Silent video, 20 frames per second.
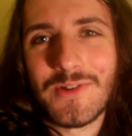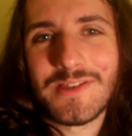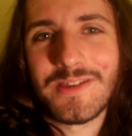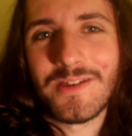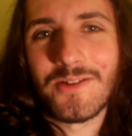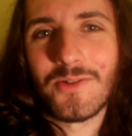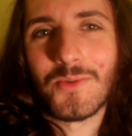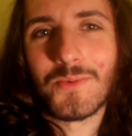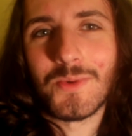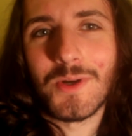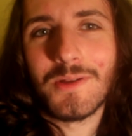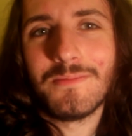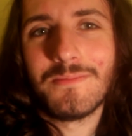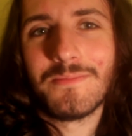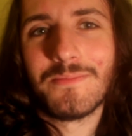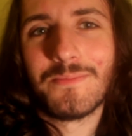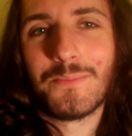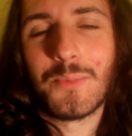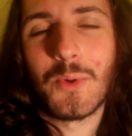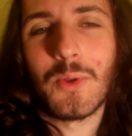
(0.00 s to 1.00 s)
single one,
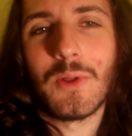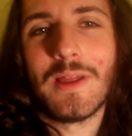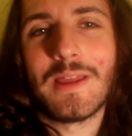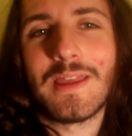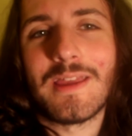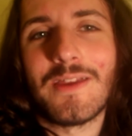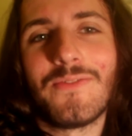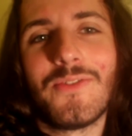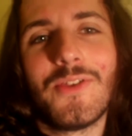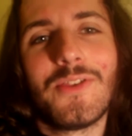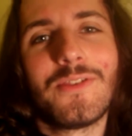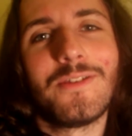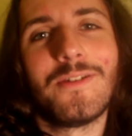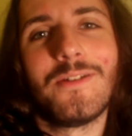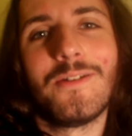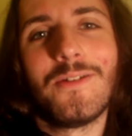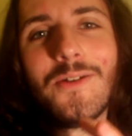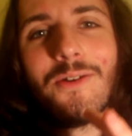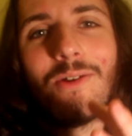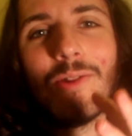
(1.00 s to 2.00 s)
but like if there's
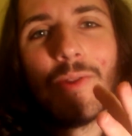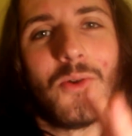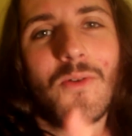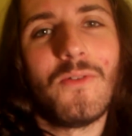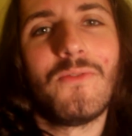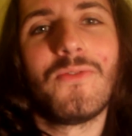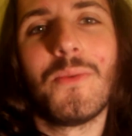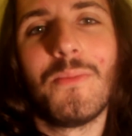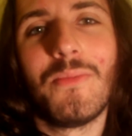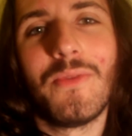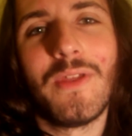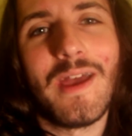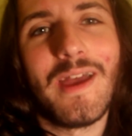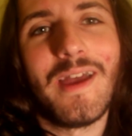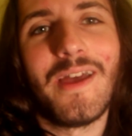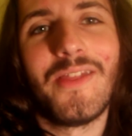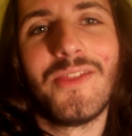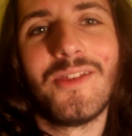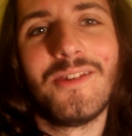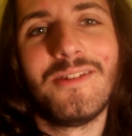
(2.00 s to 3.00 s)
a lot of them
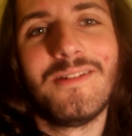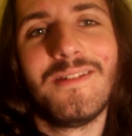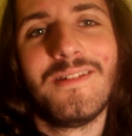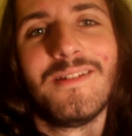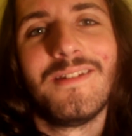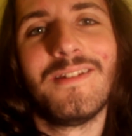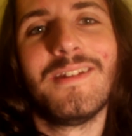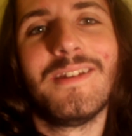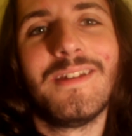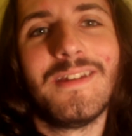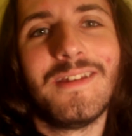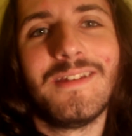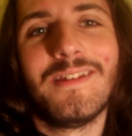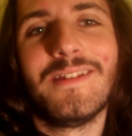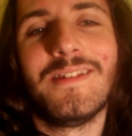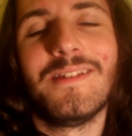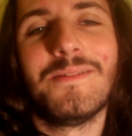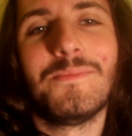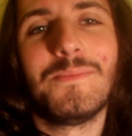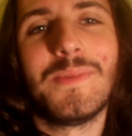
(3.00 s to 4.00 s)
there, then
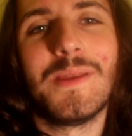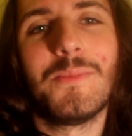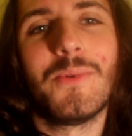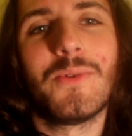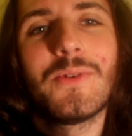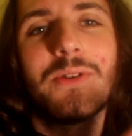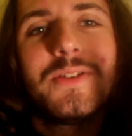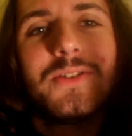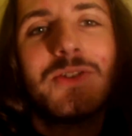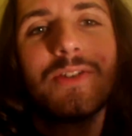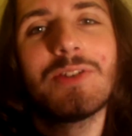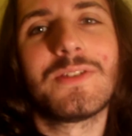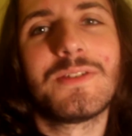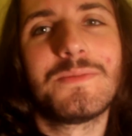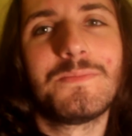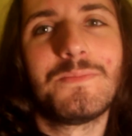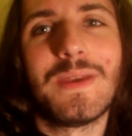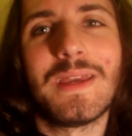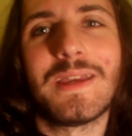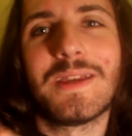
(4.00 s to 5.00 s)
people can
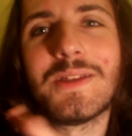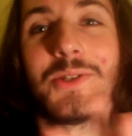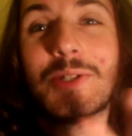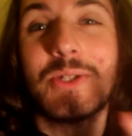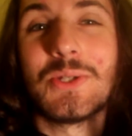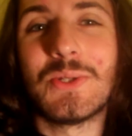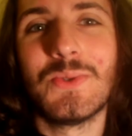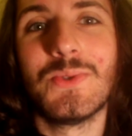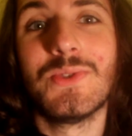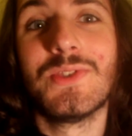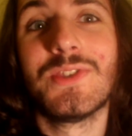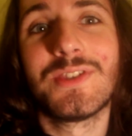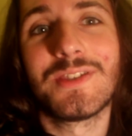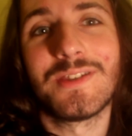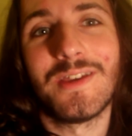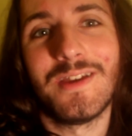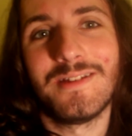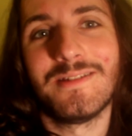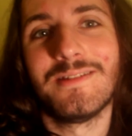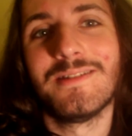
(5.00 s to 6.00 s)
just pick and choose,
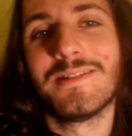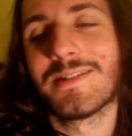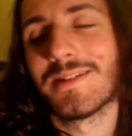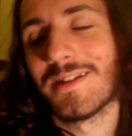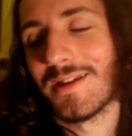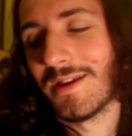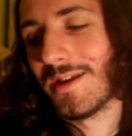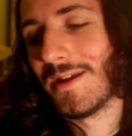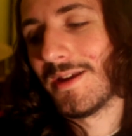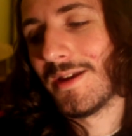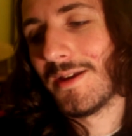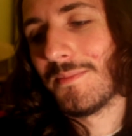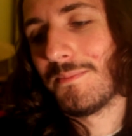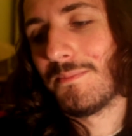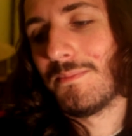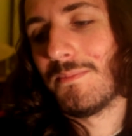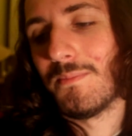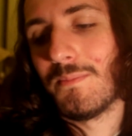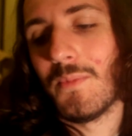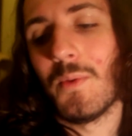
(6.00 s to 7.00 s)
and
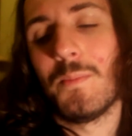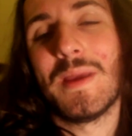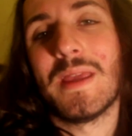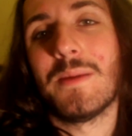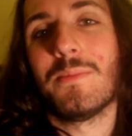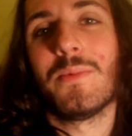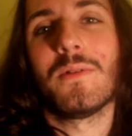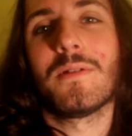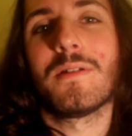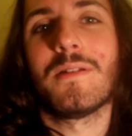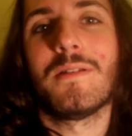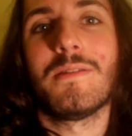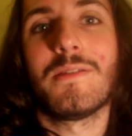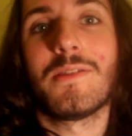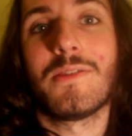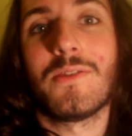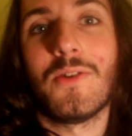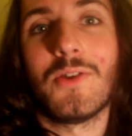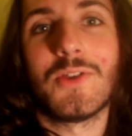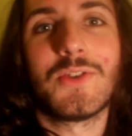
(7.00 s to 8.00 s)
people can
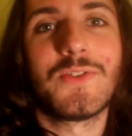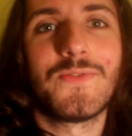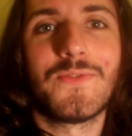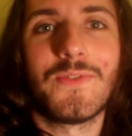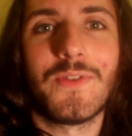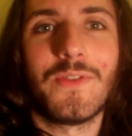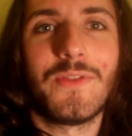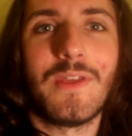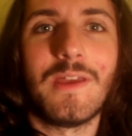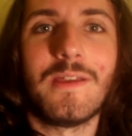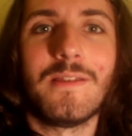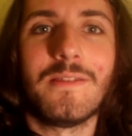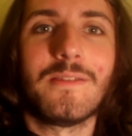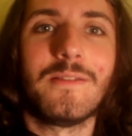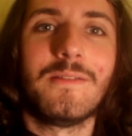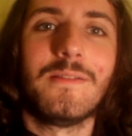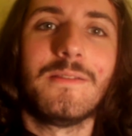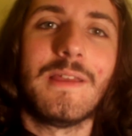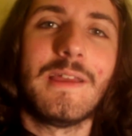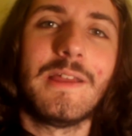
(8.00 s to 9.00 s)
search for things
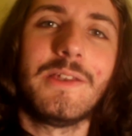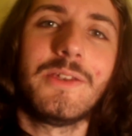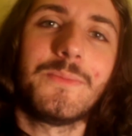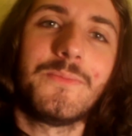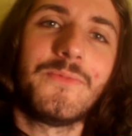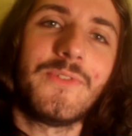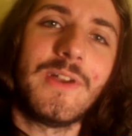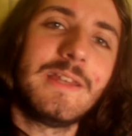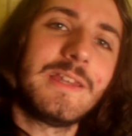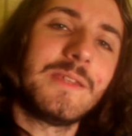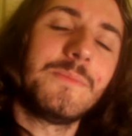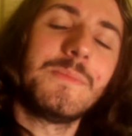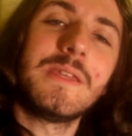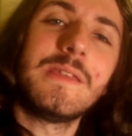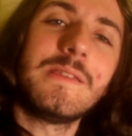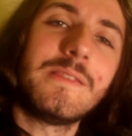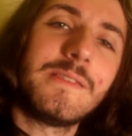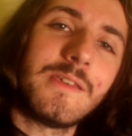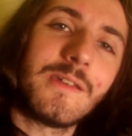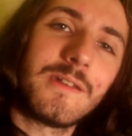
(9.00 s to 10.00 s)
and end up finding
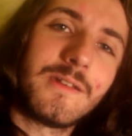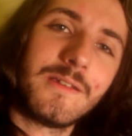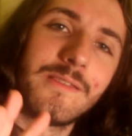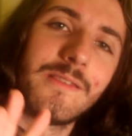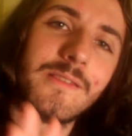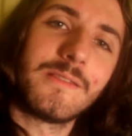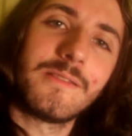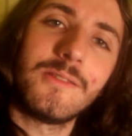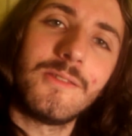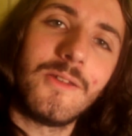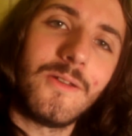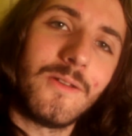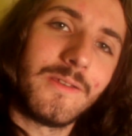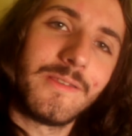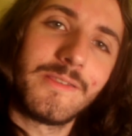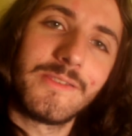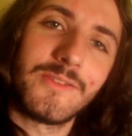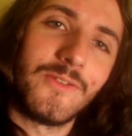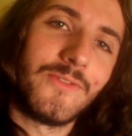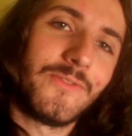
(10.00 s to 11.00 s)
me easier because there's a lot
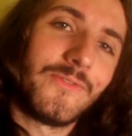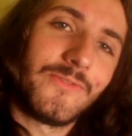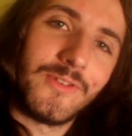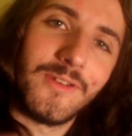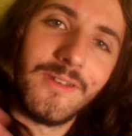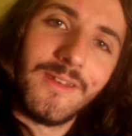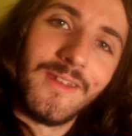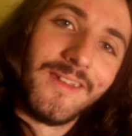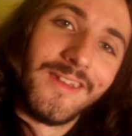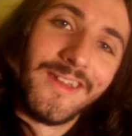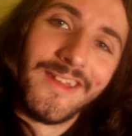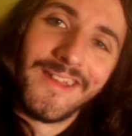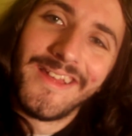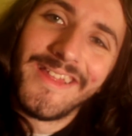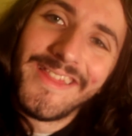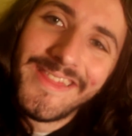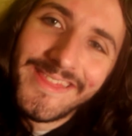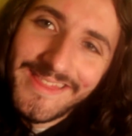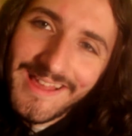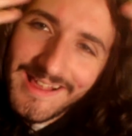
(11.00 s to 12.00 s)
of stuff. And
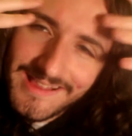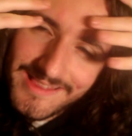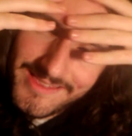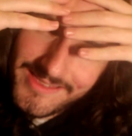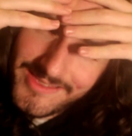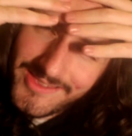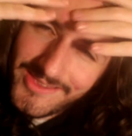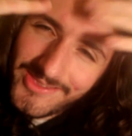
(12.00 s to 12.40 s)
that's the